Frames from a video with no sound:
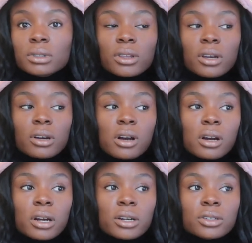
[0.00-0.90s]
There
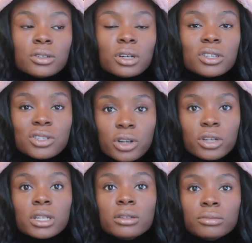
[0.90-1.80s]
are a
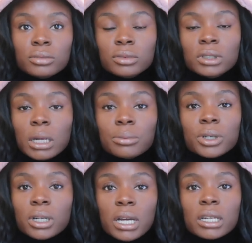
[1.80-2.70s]
certain
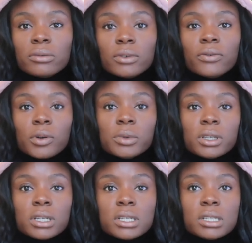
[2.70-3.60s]
number kind of
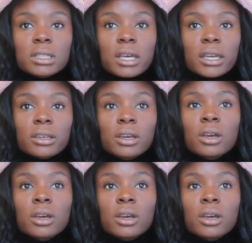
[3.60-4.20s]
formulas, and like,